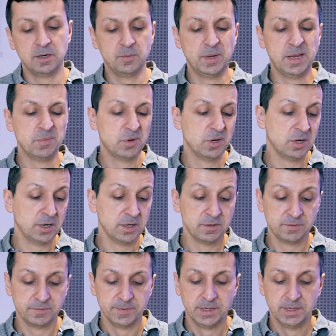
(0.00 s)
People kind
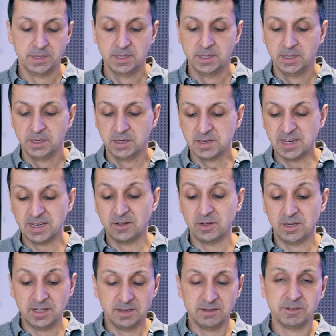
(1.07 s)
of can take it or
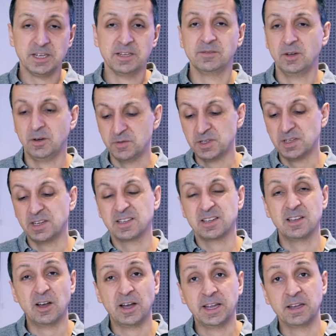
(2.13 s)
leave it. Obviously it's
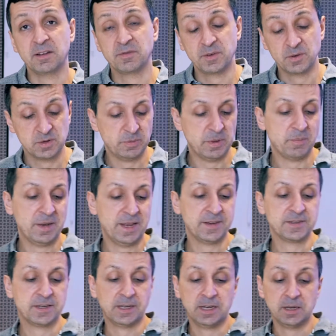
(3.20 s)
light, it feels a bit
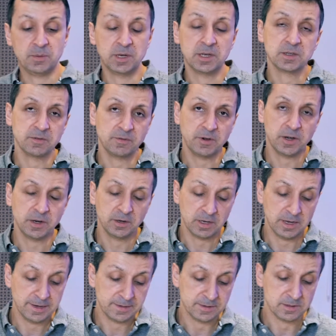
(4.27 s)
plasticky, but it's a very good
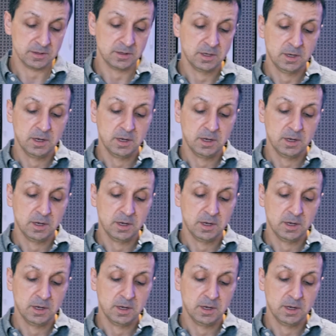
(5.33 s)
lens.